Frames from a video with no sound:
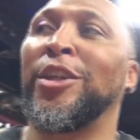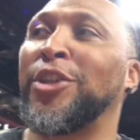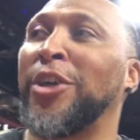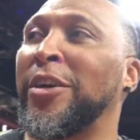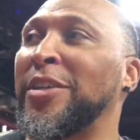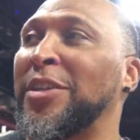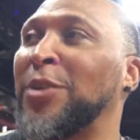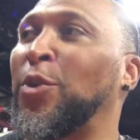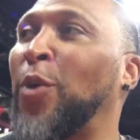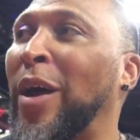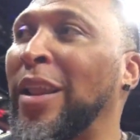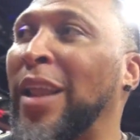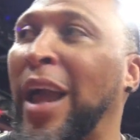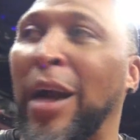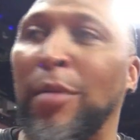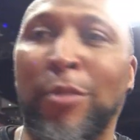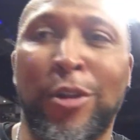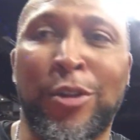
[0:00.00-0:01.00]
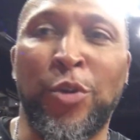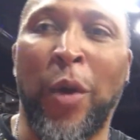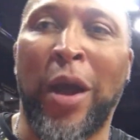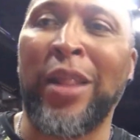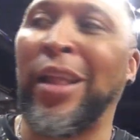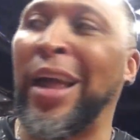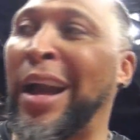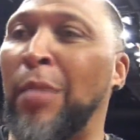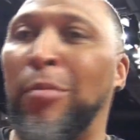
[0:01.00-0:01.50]
there, you go. That's
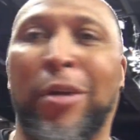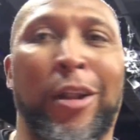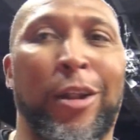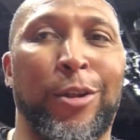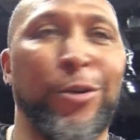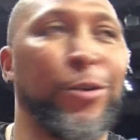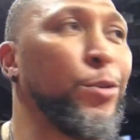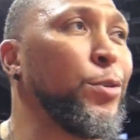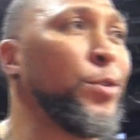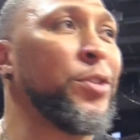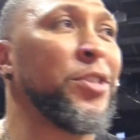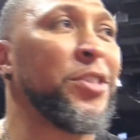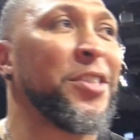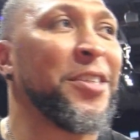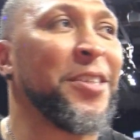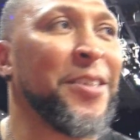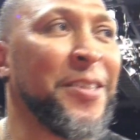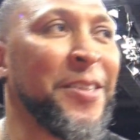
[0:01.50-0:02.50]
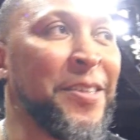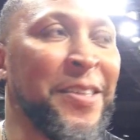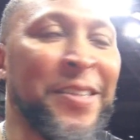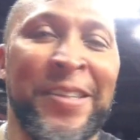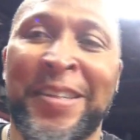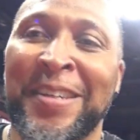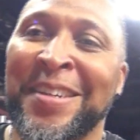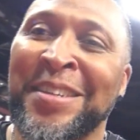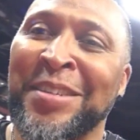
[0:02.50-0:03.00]
the co- that's that's the
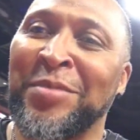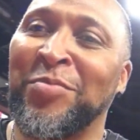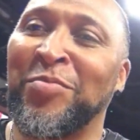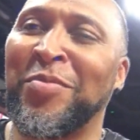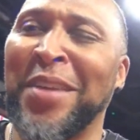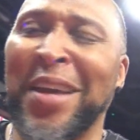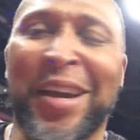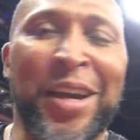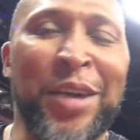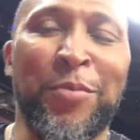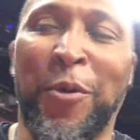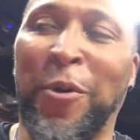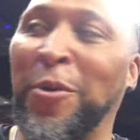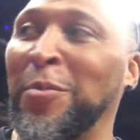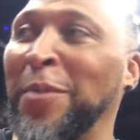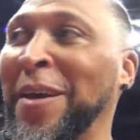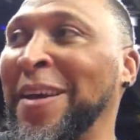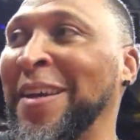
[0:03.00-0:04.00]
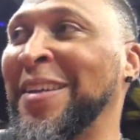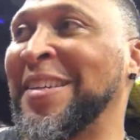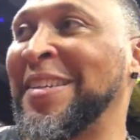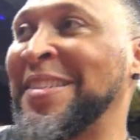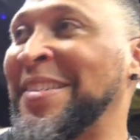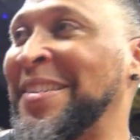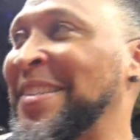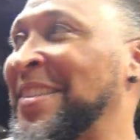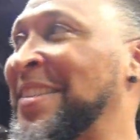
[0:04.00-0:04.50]
confidence we were looking for.
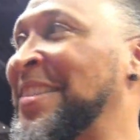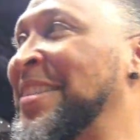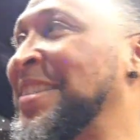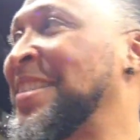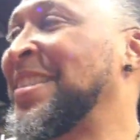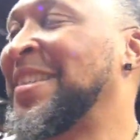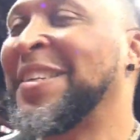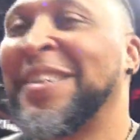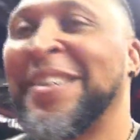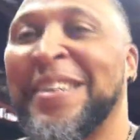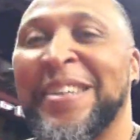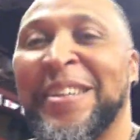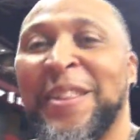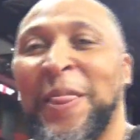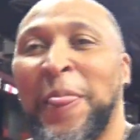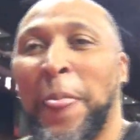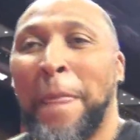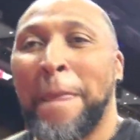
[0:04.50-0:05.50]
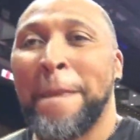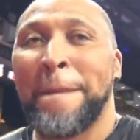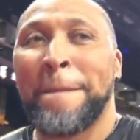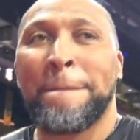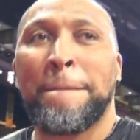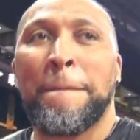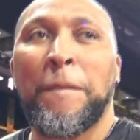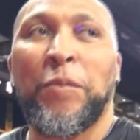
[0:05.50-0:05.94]
All right, big game on Sunday. Who do you got?